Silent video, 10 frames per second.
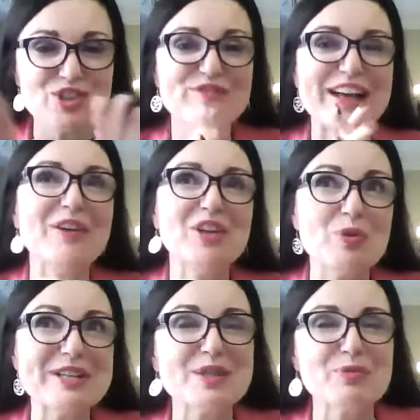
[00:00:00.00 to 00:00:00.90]
The value
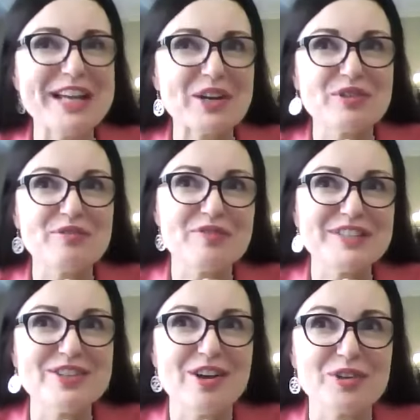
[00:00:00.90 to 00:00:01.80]
is $350
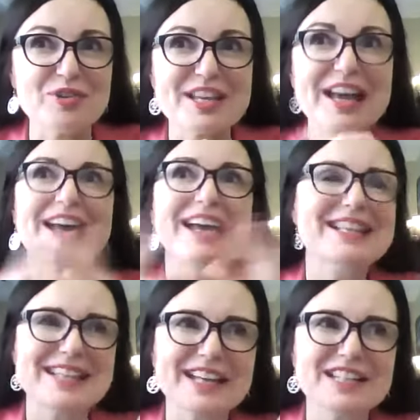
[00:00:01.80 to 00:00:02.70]

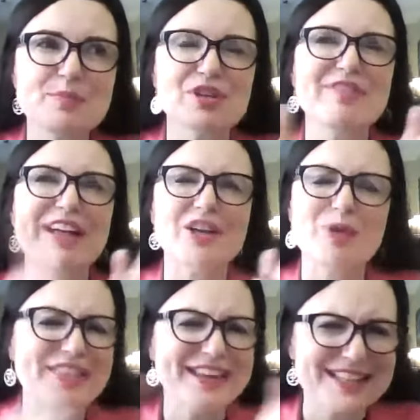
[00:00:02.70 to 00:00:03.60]
because I had to put a value.
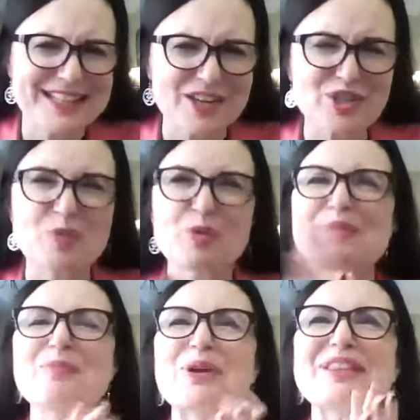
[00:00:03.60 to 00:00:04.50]
I think it's actually
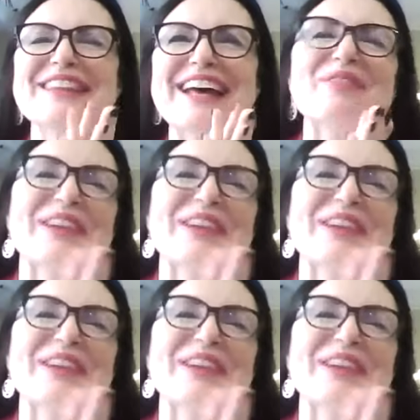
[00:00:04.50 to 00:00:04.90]
worth more than that.